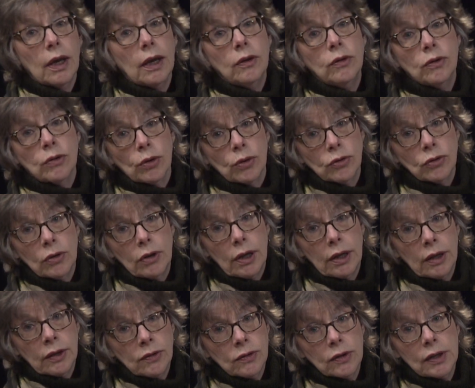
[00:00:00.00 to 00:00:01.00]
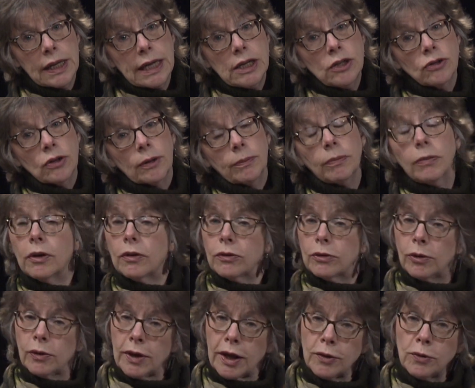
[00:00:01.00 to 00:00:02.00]
and social isolation.
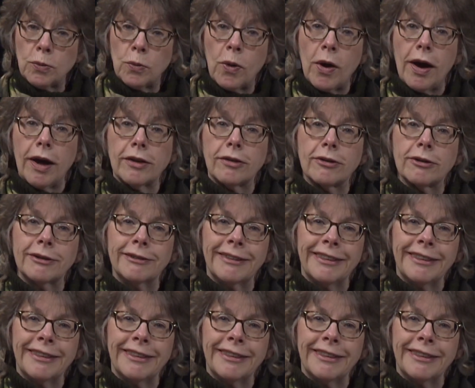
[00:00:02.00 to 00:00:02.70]
So let's watch.